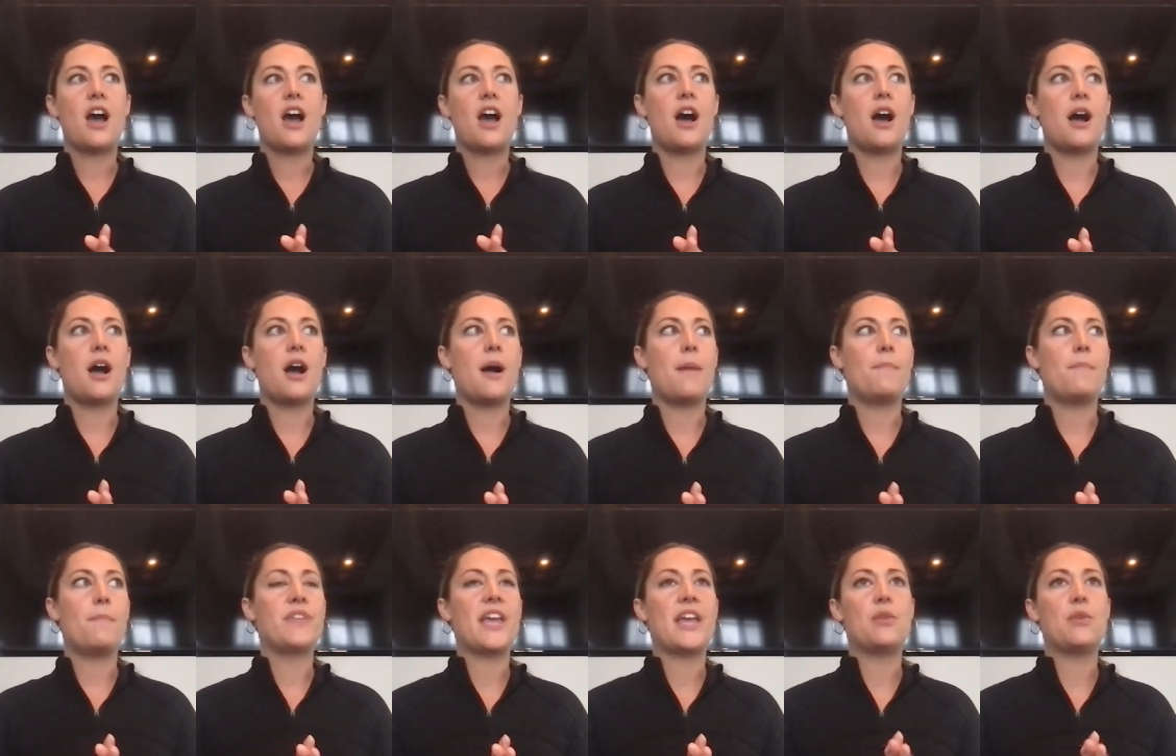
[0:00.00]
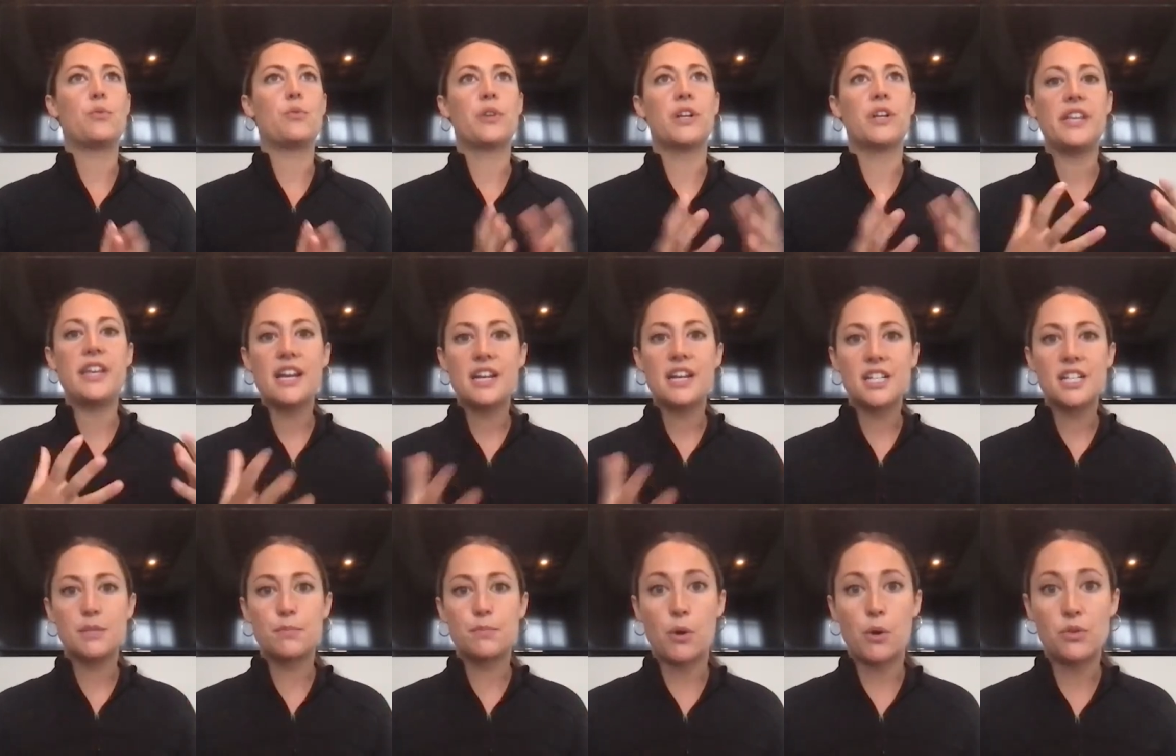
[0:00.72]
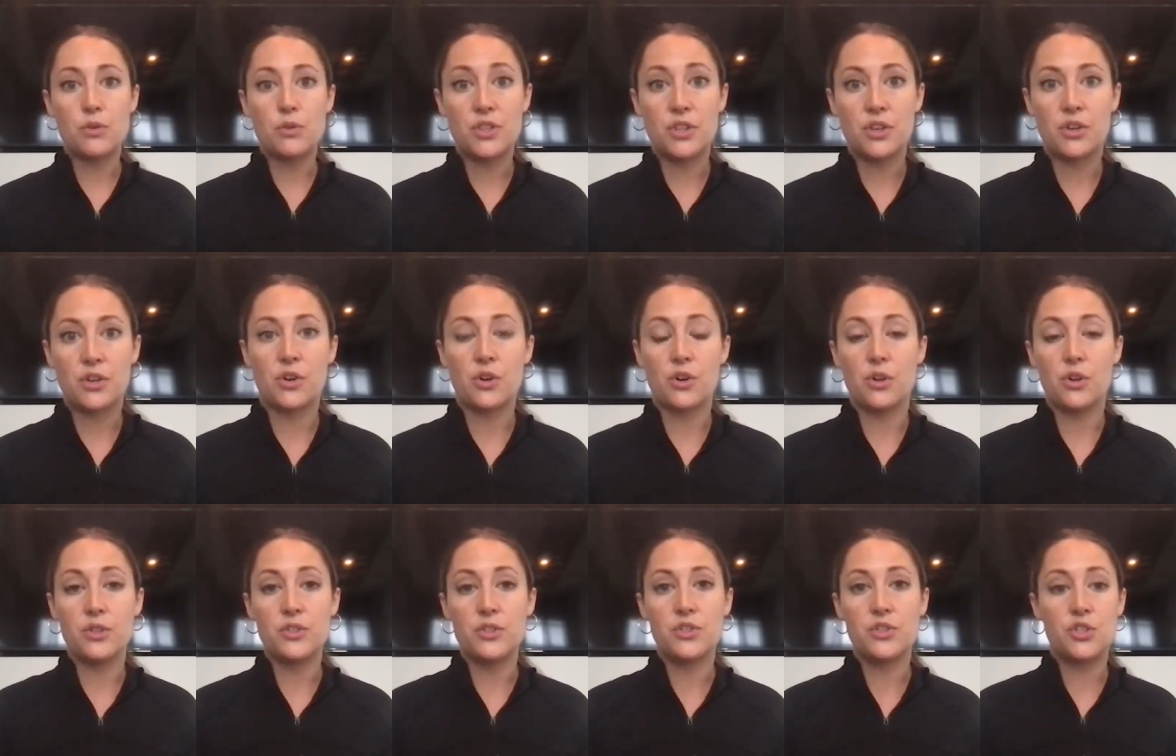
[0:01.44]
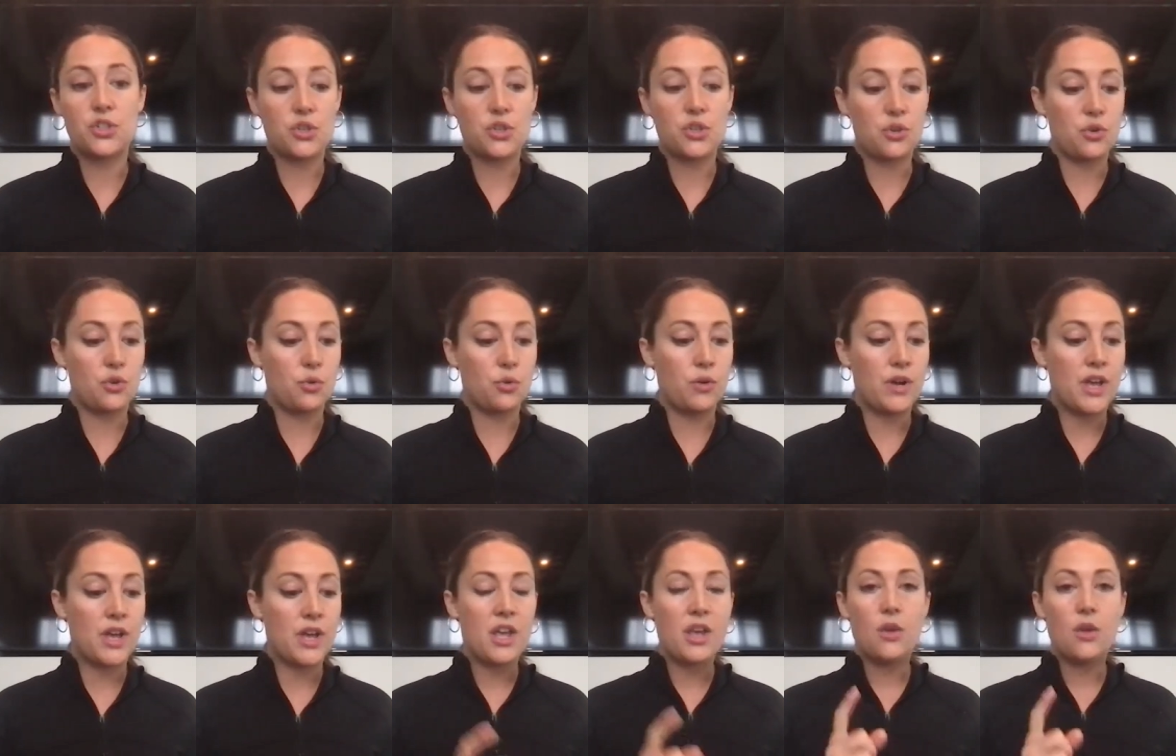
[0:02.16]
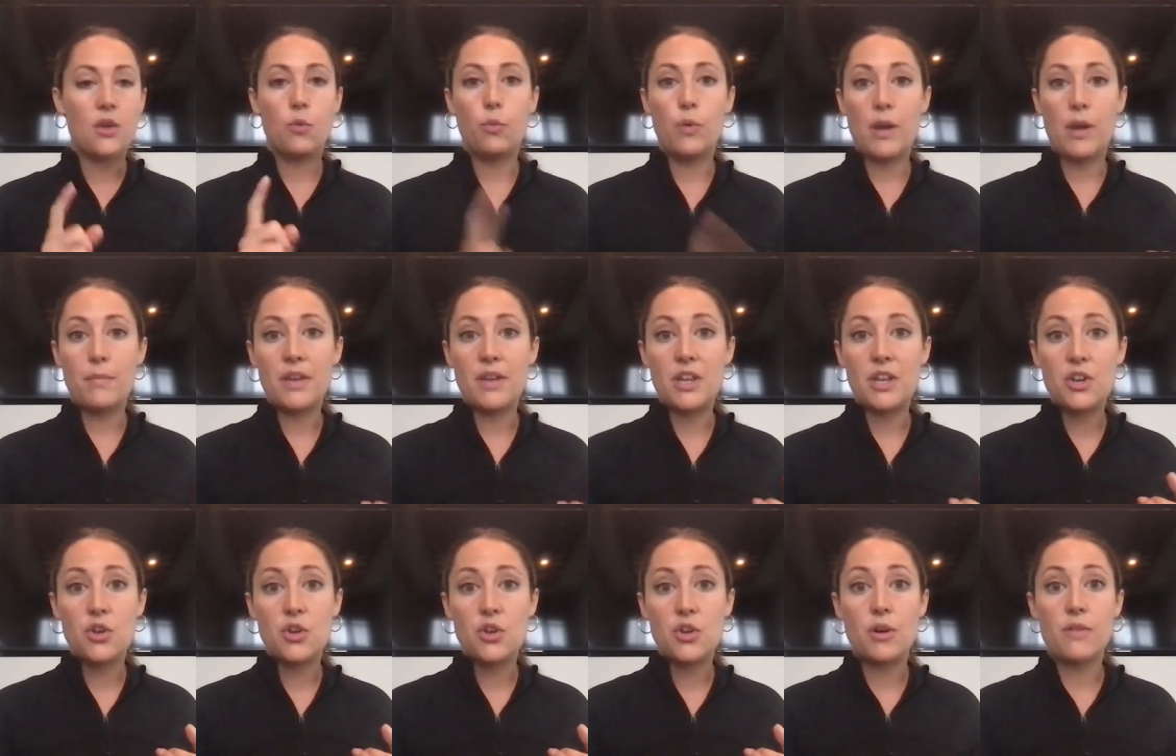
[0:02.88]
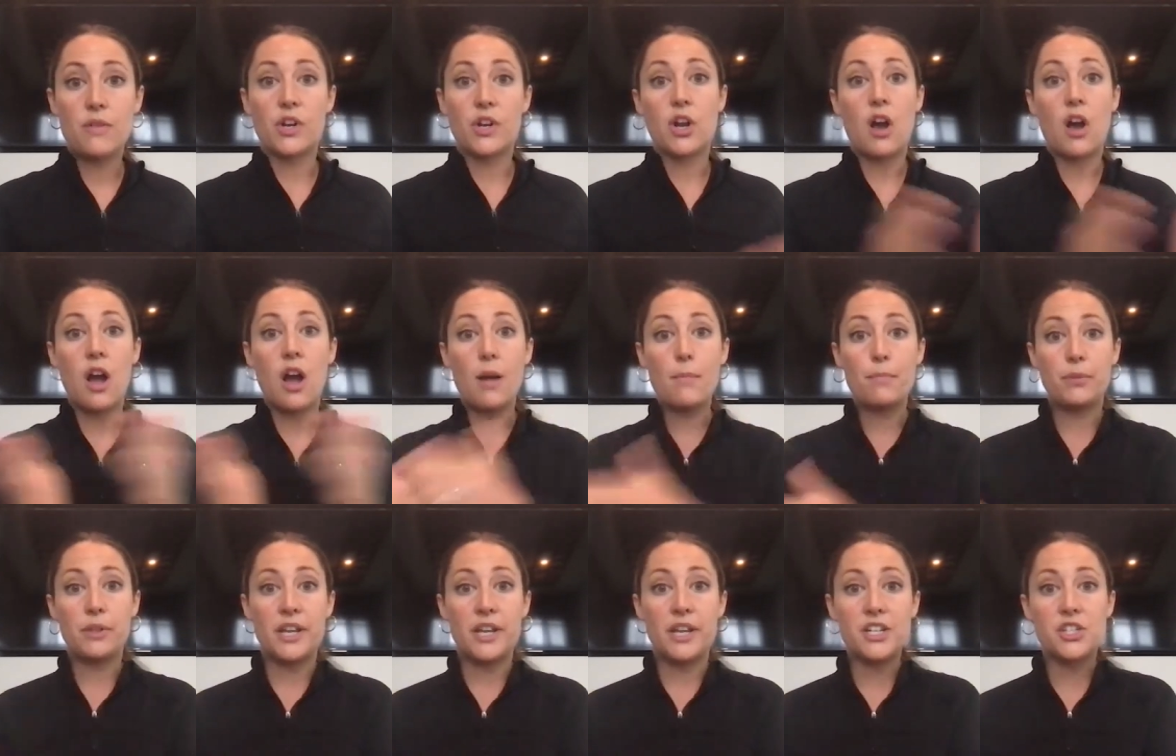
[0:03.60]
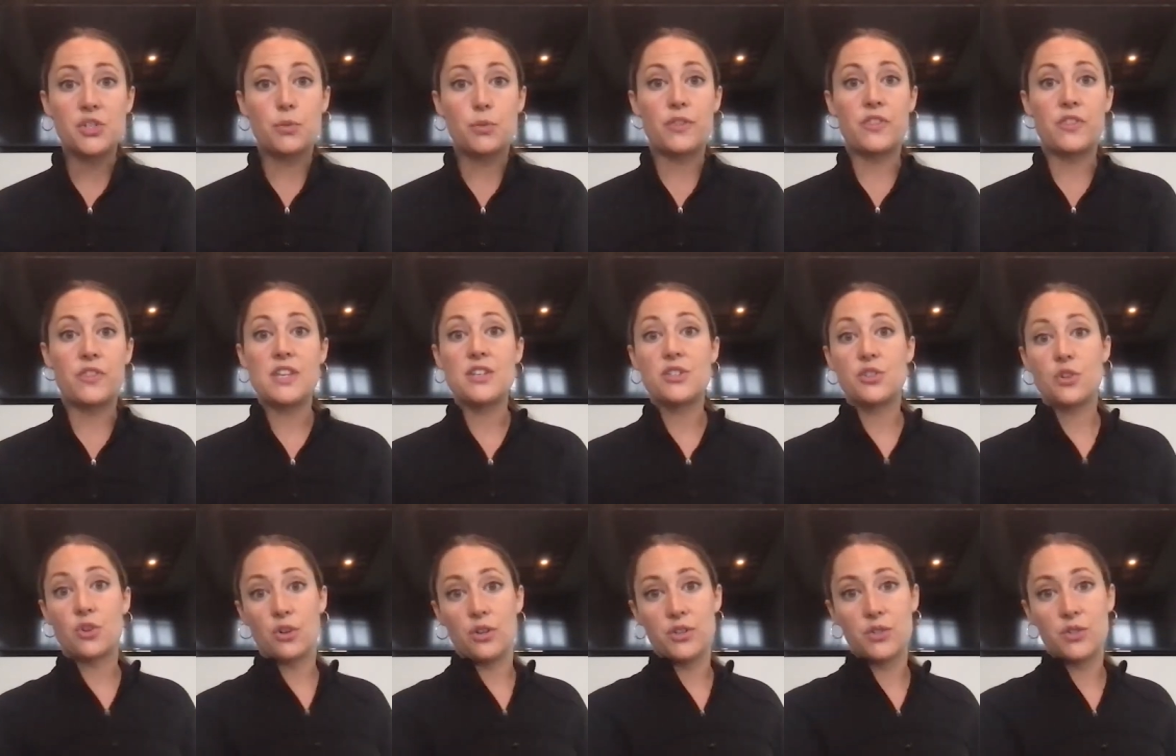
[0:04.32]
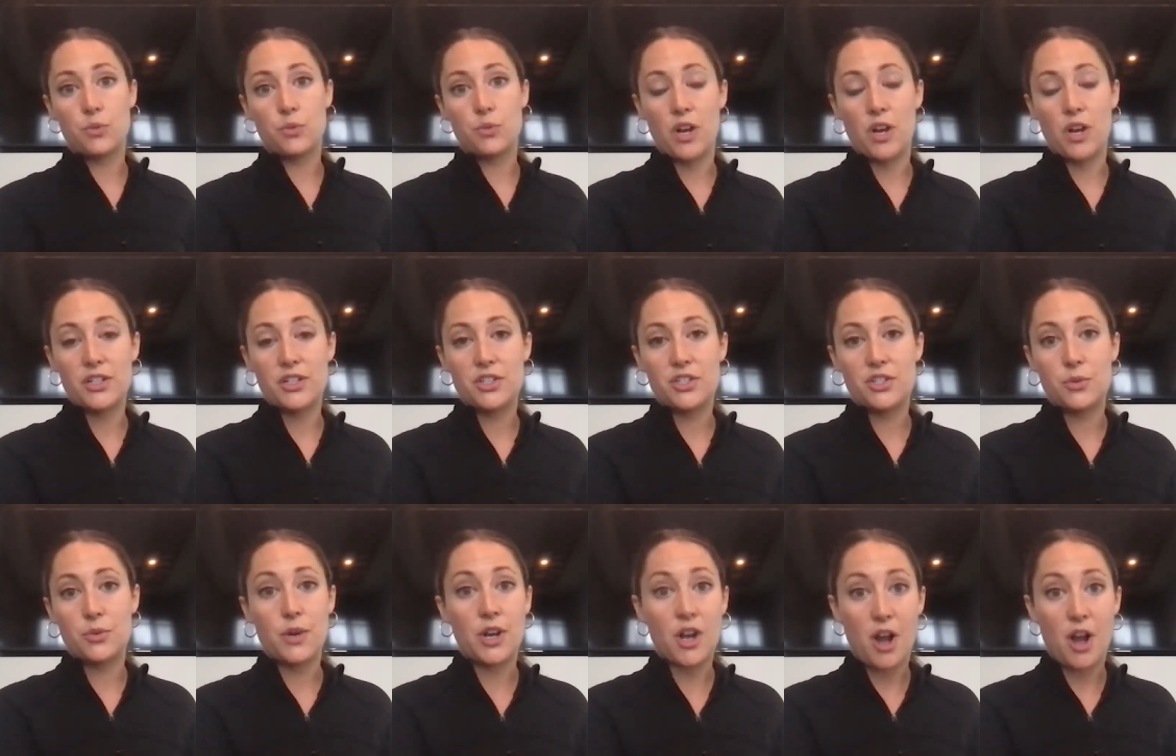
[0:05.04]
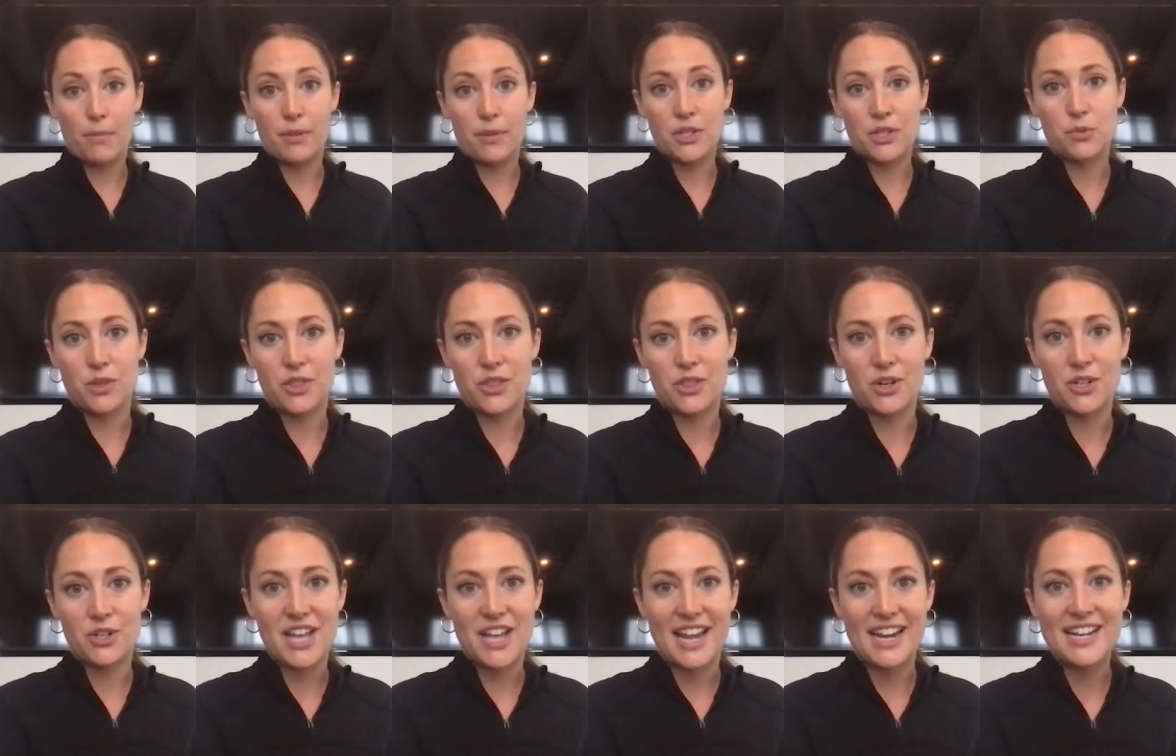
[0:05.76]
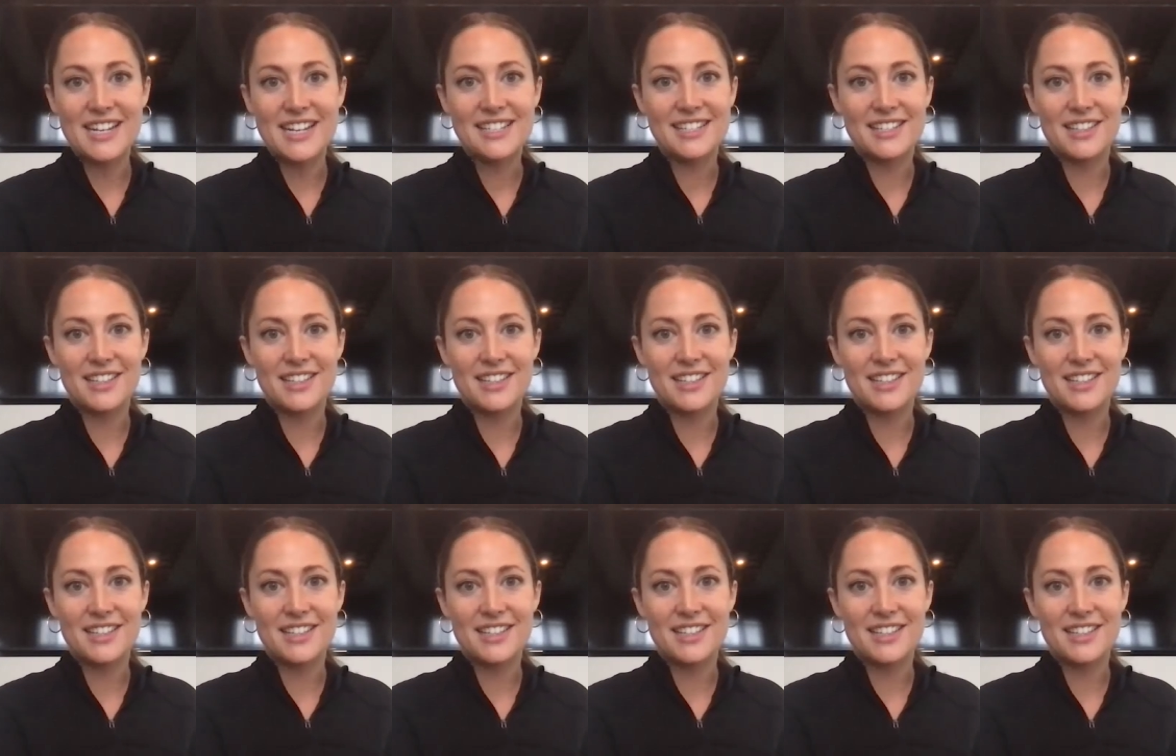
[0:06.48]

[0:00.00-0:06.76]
um, and really expose the girls to women who have accomplished what these girls want to accomplish with their tennis.